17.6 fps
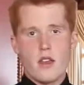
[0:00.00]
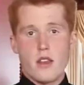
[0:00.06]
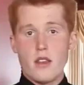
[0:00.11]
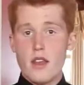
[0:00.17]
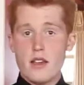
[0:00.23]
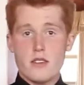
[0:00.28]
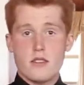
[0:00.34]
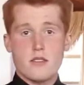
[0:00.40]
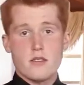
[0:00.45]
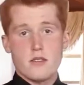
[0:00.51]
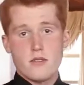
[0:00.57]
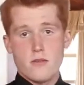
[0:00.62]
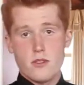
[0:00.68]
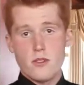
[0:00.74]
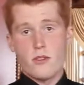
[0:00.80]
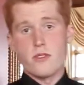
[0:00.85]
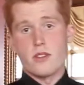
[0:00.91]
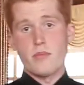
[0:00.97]
Next, we're
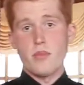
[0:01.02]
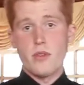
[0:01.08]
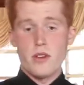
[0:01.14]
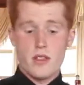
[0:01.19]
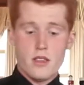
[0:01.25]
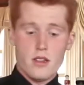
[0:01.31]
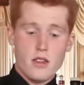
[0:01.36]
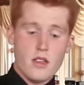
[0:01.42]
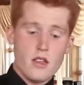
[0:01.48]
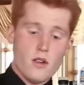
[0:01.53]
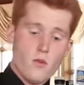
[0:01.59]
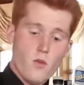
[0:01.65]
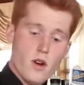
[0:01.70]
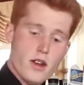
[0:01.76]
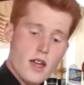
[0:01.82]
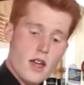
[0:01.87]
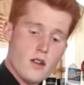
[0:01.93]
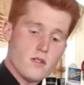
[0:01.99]
going to put in
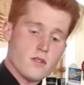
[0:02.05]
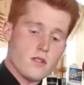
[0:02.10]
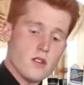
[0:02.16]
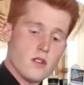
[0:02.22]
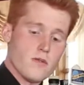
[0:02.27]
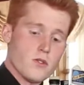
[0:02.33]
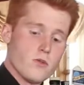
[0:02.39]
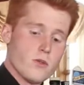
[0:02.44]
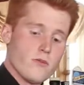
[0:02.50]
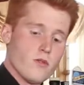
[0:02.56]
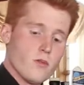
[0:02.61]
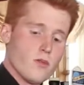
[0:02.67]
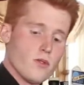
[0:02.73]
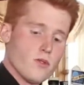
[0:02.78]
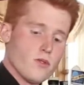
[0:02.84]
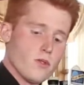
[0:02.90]
1 ounce of sweet vermouth.